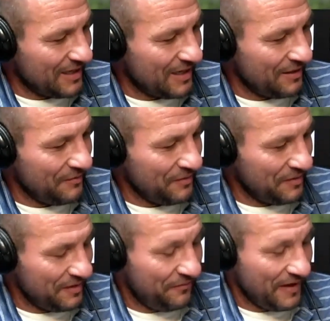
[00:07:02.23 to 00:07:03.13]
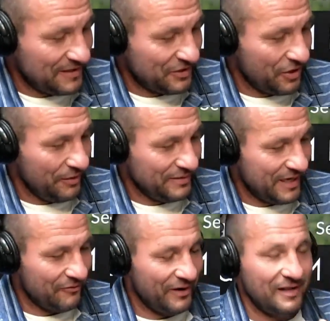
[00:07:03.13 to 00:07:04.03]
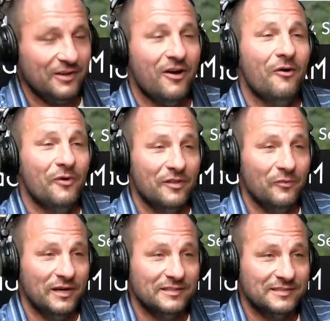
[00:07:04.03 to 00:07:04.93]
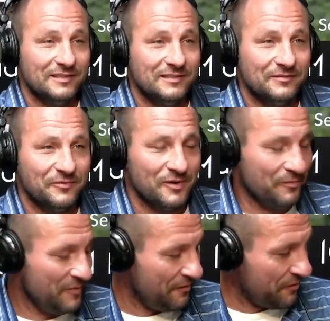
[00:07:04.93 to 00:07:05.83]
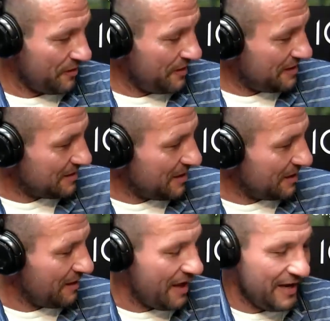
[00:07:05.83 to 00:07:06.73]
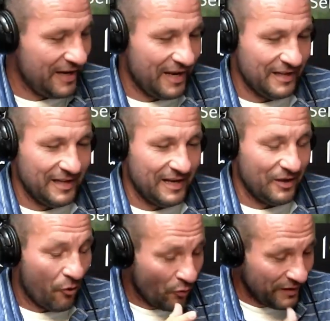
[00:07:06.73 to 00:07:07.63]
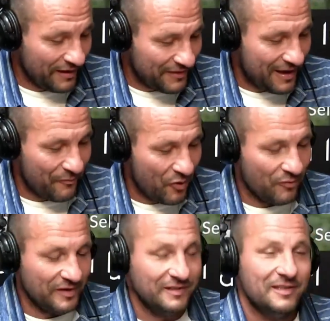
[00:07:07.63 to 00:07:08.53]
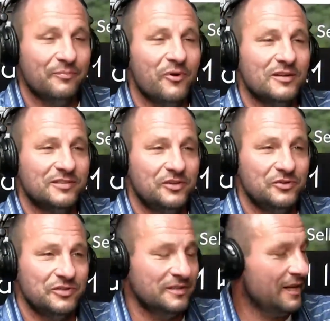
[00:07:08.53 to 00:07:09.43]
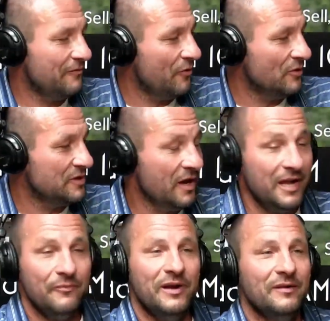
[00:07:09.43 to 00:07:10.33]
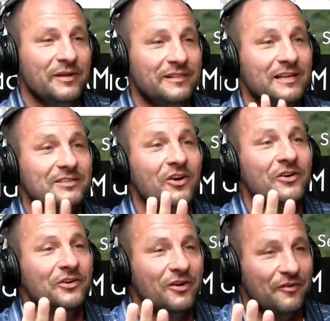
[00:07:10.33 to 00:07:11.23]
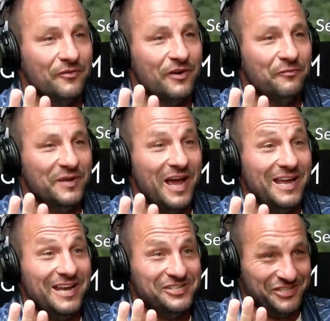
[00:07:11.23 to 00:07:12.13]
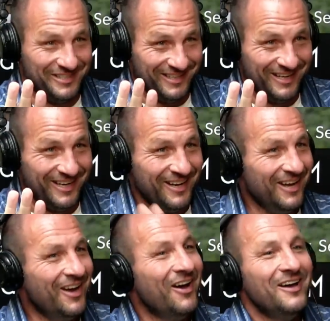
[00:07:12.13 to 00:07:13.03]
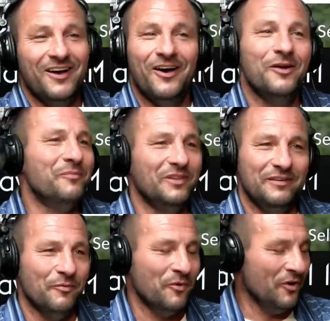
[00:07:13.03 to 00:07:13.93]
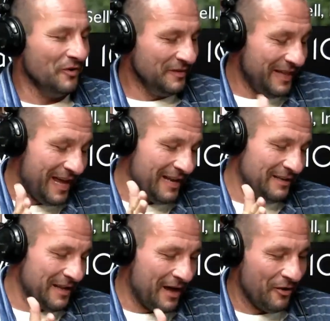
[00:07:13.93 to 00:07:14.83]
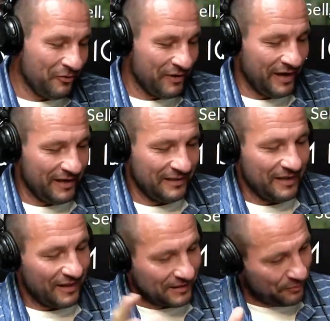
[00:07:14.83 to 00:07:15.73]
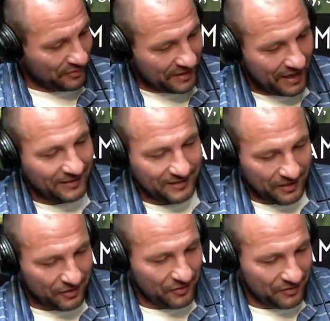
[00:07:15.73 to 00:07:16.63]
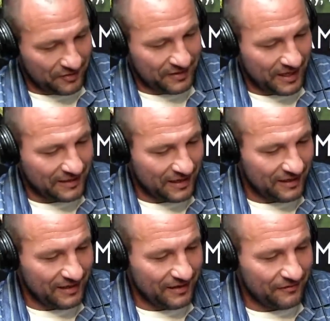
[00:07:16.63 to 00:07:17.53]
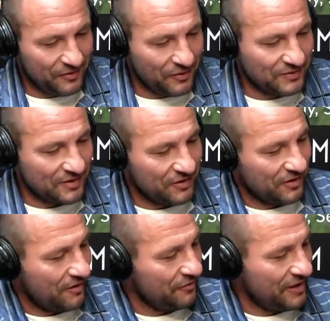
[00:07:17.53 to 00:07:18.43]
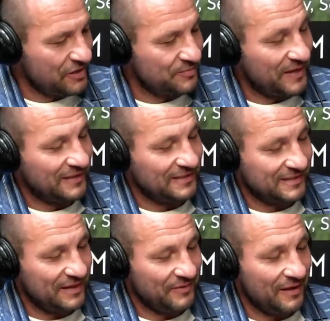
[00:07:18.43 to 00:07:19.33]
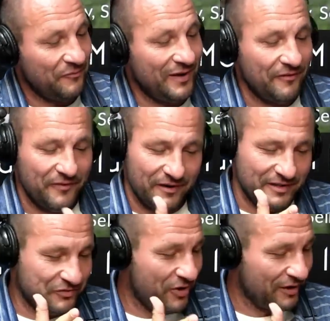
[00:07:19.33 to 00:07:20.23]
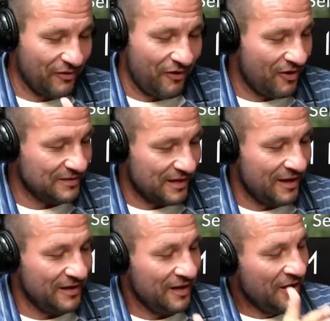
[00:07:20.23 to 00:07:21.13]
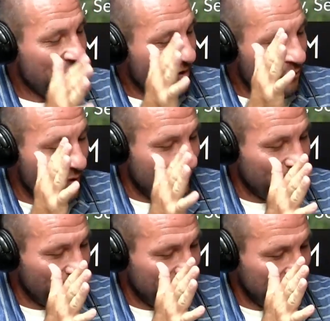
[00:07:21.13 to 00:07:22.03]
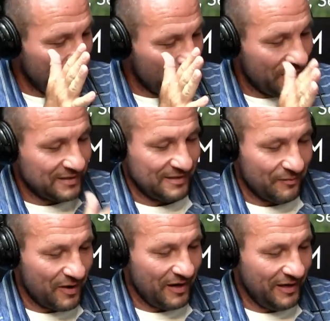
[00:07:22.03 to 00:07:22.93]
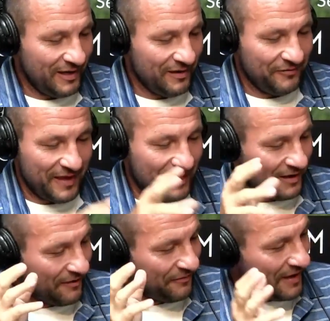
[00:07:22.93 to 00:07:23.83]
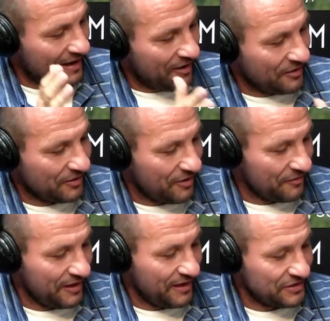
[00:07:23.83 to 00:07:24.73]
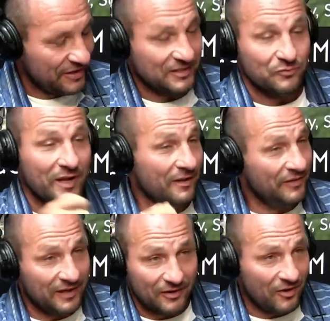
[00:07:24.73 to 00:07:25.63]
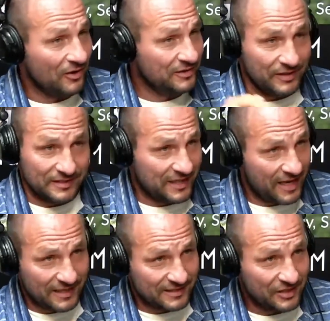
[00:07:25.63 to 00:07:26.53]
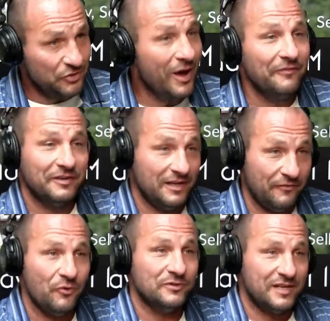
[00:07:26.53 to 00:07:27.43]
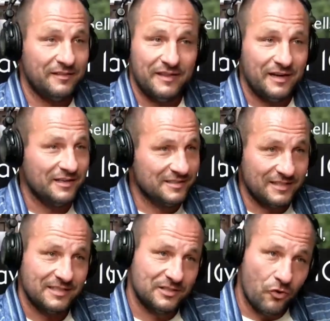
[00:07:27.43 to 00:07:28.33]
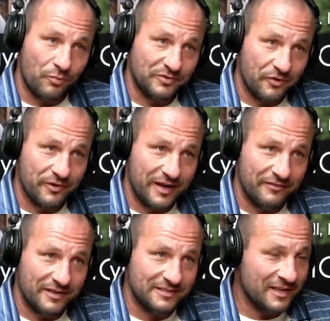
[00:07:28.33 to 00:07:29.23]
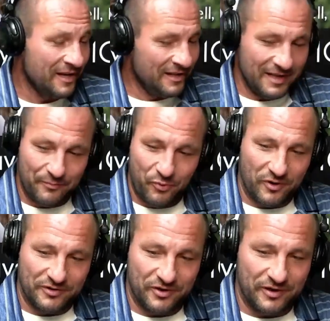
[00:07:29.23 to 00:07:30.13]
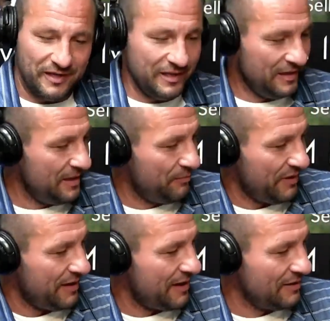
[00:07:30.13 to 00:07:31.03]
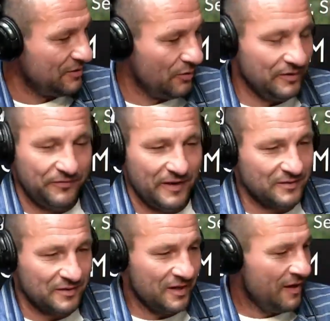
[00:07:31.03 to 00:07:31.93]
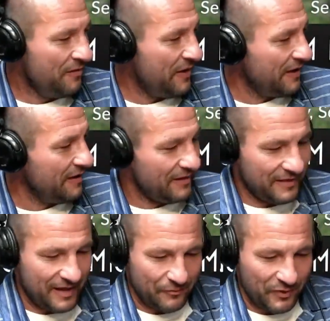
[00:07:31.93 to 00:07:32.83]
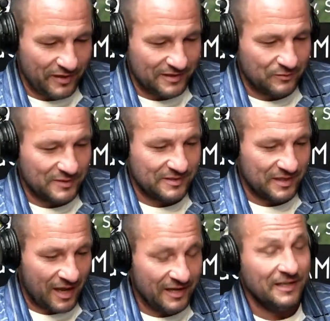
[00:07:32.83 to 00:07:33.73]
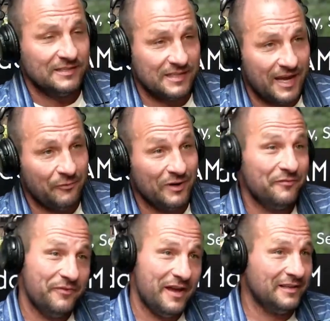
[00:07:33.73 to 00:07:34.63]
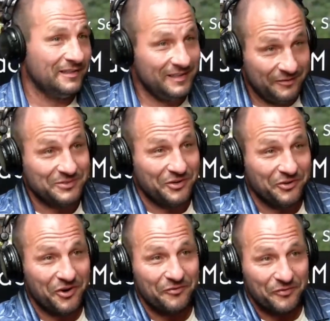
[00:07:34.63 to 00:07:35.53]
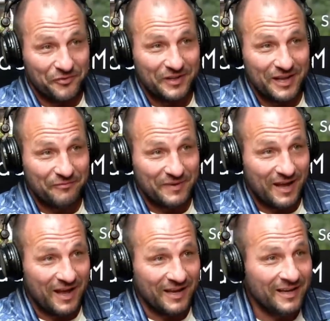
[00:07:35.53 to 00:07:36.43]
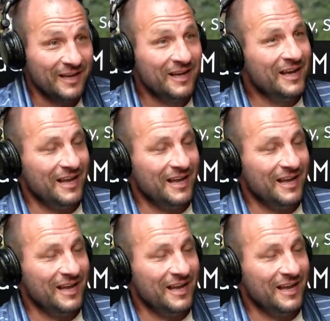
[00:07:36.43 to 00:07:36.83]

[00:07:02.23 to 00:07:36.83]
Uh, the defense attorney was getting ready to call one of the witnesses for, the, for the, his uh, client, and then only at that moment did the prosecution divulge, "Hey, wait a minute, that's an undercover FBI agent." Wow, unbelievable. That now, granted, they like to protect you know the identity of those undercover agents, but at the same time, we have very strict laws on when when you arrest somebody, if that if that undercover agent is relevant at all to his case, you have to divulge that then because that's exculpatory evidence. Right. That poor attorney, he he planned out his whole defense thinking that that witness was on his side when in fact it was undercover for the FBI. Wow.